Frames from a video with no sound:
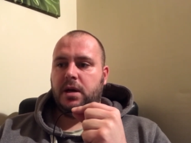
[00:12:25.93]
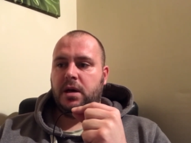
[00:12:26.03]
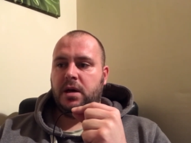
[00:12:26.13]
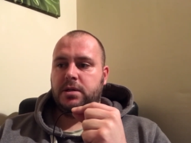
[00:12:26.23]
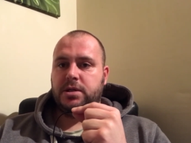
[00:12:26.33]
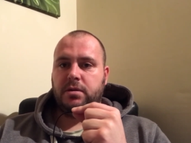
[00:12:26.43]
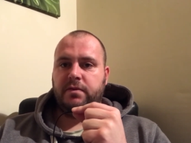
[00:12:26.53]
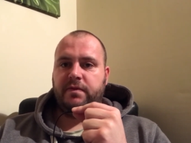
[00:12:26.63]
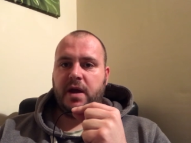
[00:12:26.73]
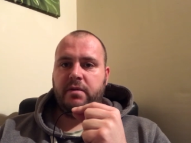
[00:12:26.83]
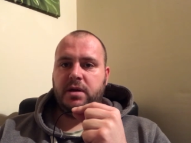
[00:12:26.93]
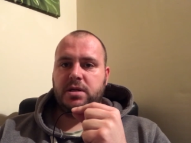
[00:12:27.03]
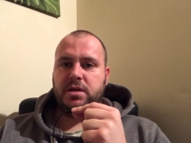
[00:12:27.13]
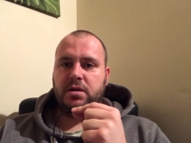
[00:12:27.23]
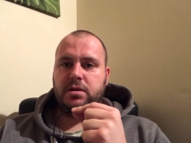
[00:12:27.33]
saw various
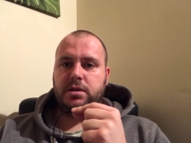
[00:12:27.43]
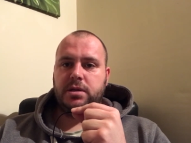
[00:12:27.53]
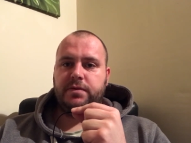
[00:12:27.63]
doctors,